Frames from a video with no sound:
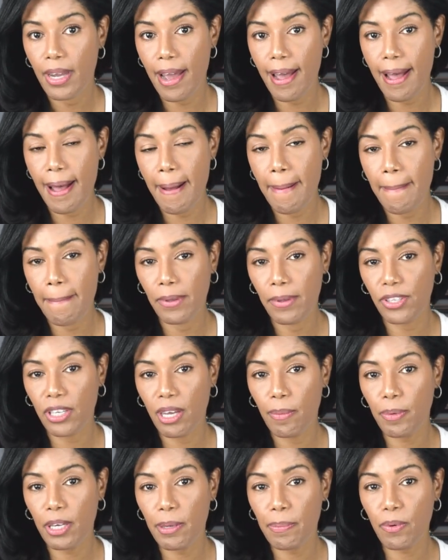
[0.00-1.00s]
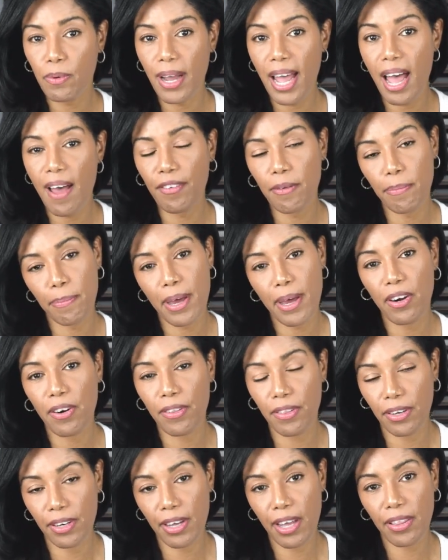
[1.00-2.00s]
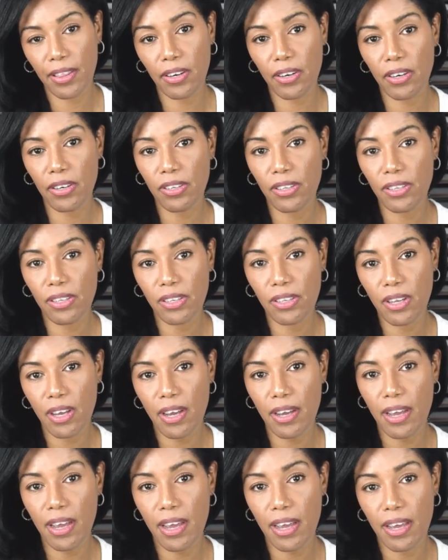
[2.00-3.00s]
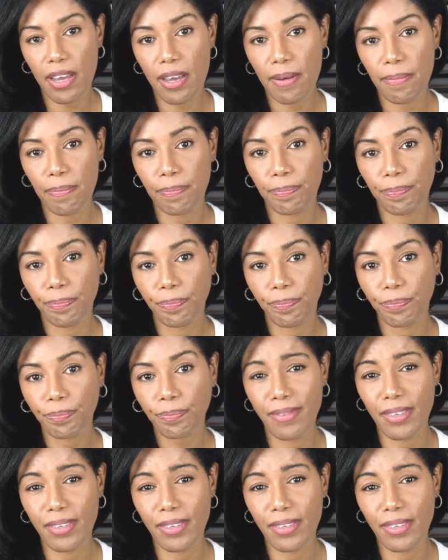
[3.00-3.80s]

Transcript: Some people have it better than others, and